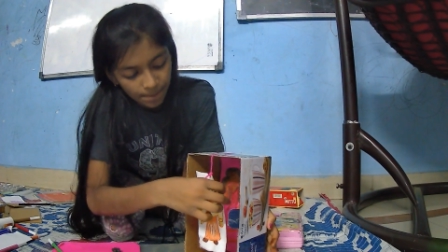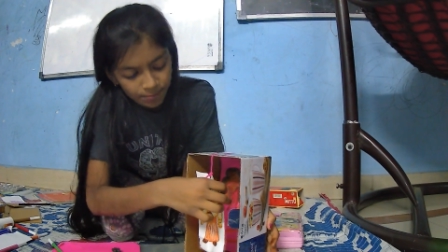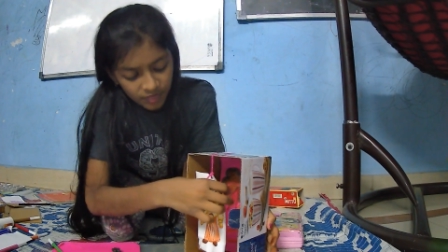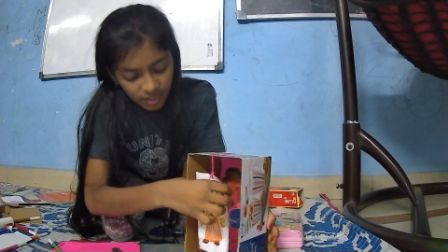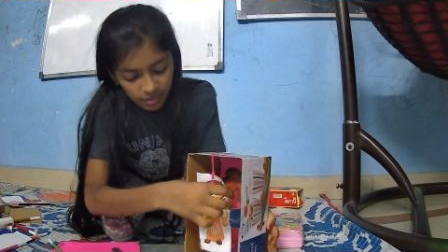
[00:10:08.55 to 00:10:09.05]

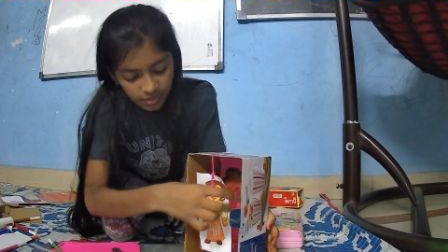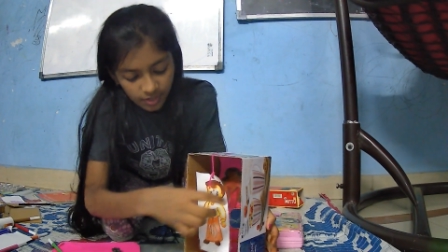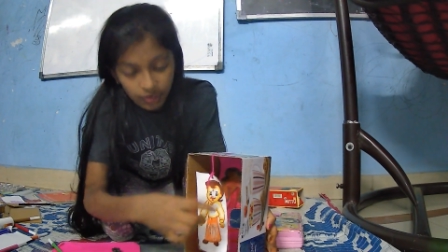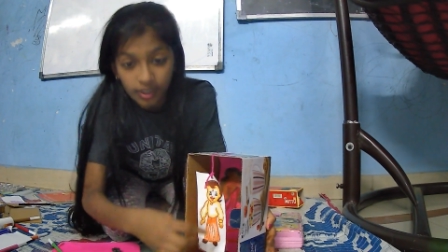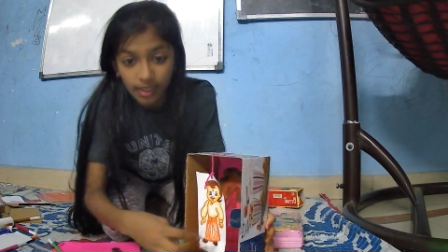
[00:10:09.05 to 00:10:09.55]
So you can
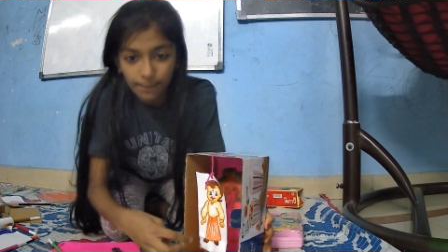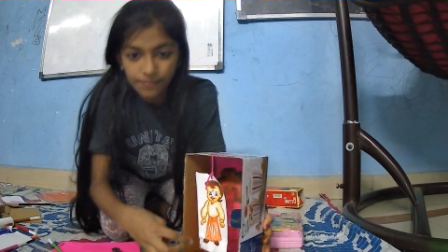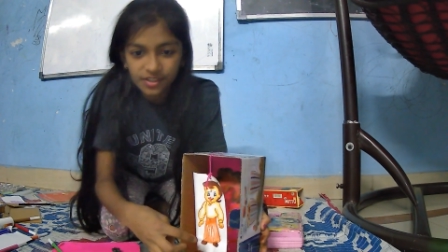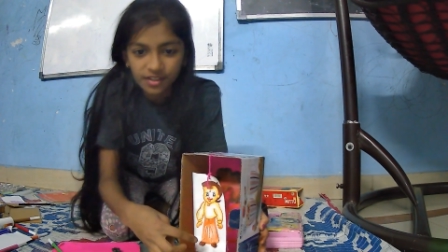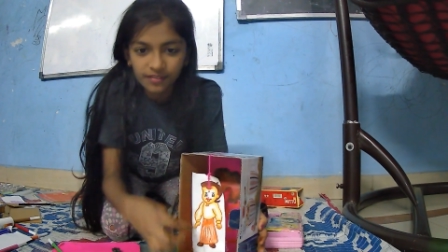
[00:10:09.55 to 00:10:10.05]

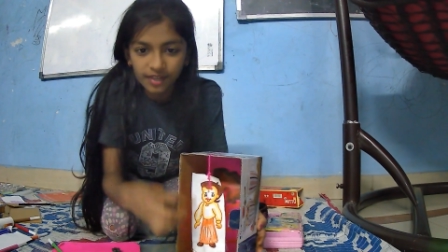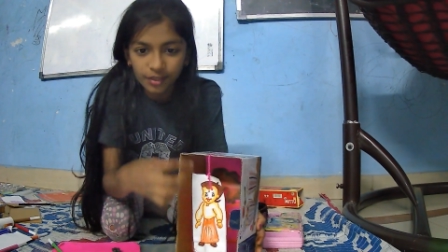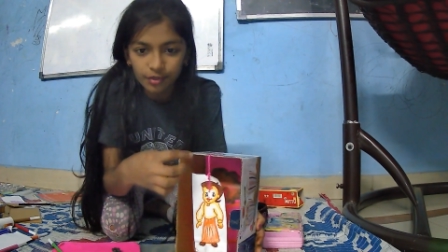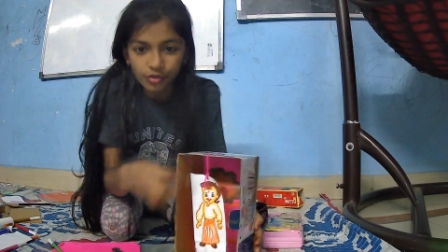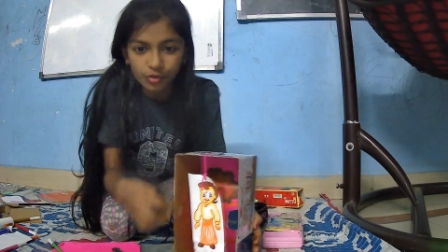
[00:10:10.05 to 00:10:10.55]
observe that your
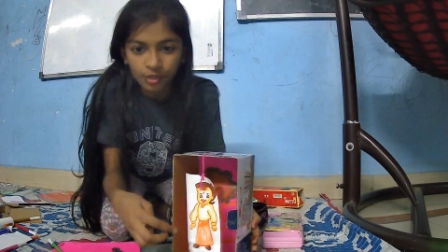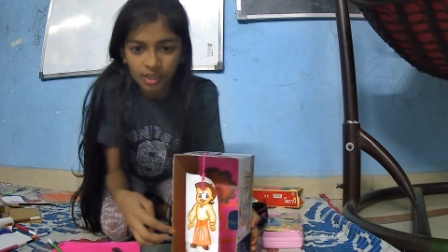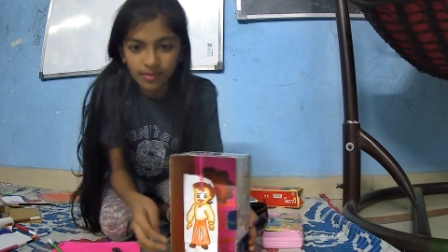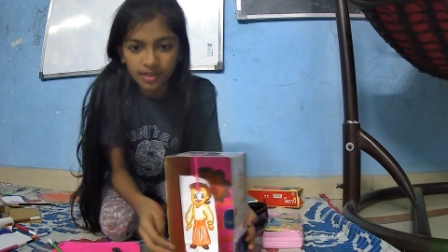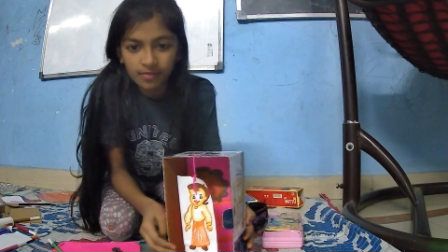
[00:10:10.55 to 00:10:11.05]
chota
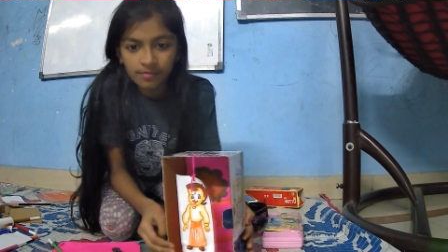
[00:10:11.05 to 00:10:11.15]
beam